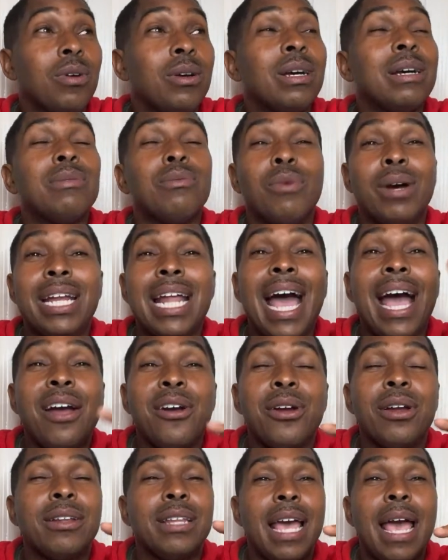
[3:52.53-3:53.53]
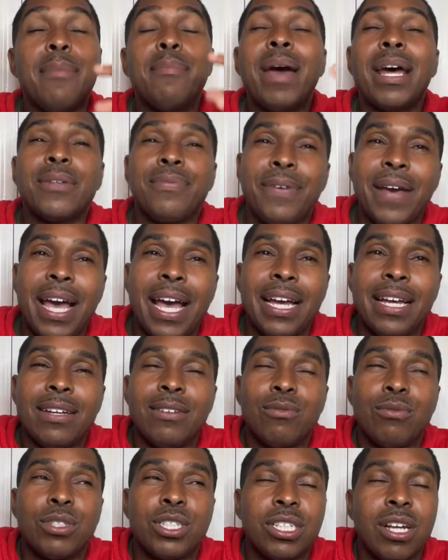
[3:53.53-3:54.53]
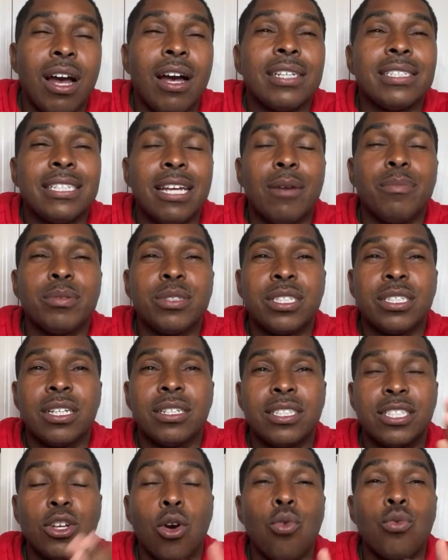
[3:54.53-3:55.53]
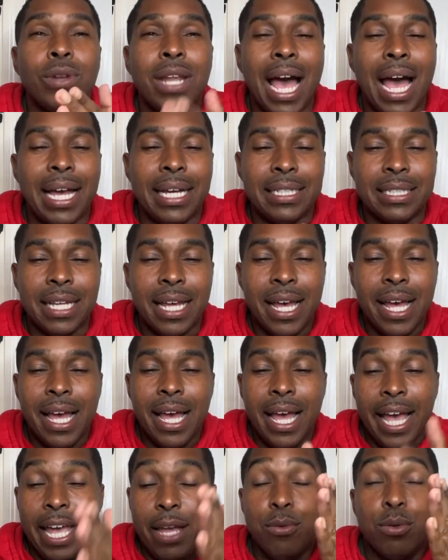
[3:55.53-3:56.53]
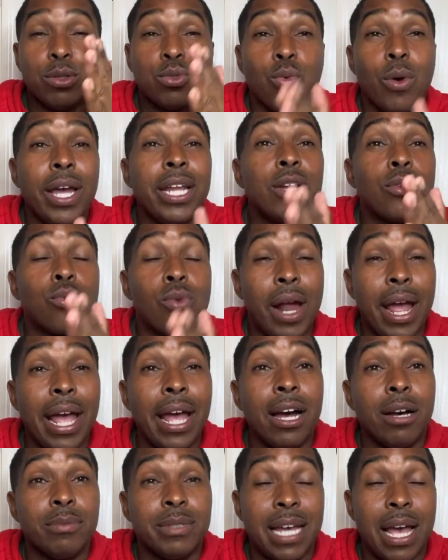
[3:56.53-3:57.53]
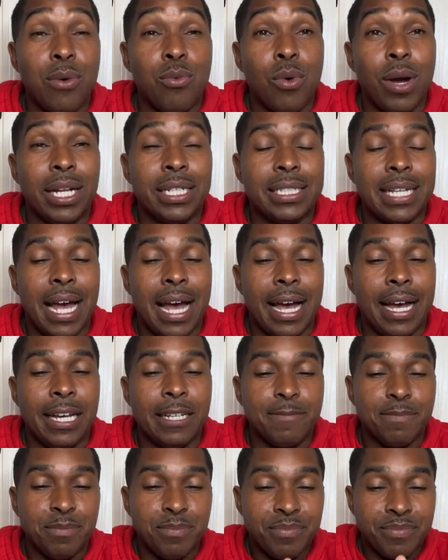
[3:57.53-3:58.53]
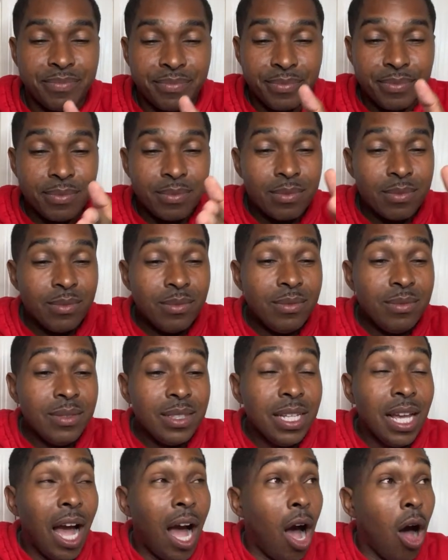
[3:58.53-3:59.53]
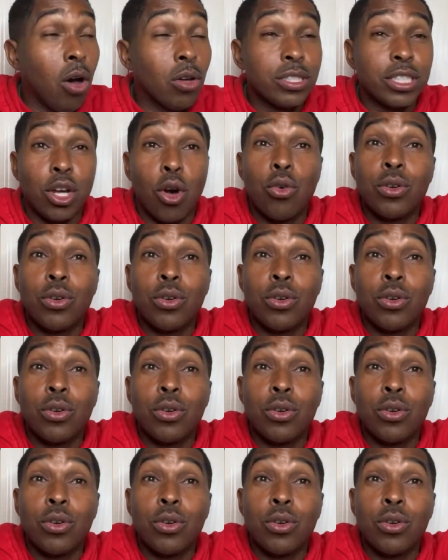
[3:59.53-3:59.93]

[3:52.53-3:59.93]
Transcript: when I heard, as a matter of fact, Rashard Samples so nice. He was with the Rams at one time. Also,